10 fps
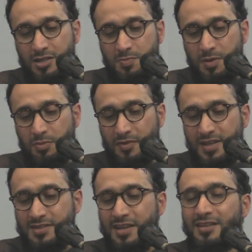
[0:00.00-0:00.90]
among his people,
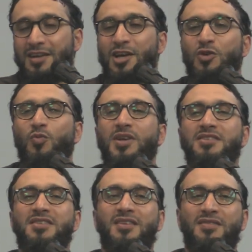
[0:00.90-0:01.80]
they said,
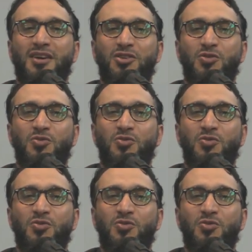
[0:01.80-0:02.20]
we see that